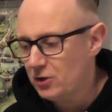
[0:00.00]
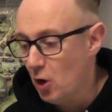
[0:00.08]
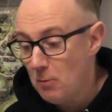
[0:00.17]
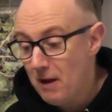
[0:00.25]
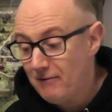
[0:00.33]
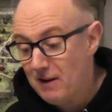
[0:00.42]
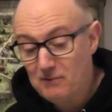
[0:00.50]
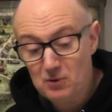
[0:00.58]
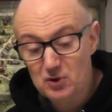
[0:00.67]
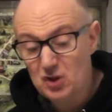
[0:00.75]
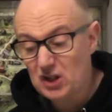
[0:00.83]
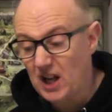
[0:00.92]
Or maybe
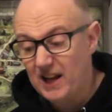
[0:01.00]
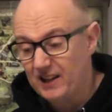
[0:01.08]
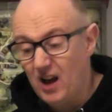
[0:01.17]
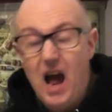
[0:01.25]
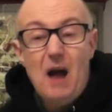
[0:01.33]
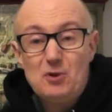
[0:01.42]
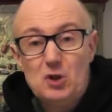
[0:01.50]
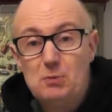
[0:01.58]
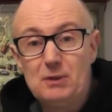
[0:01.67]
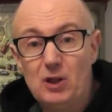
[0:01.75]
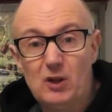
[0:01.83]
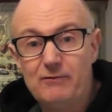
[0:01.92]
everyone's just like, I'm just
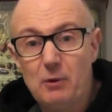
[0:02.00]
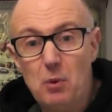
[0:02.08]
coming looking for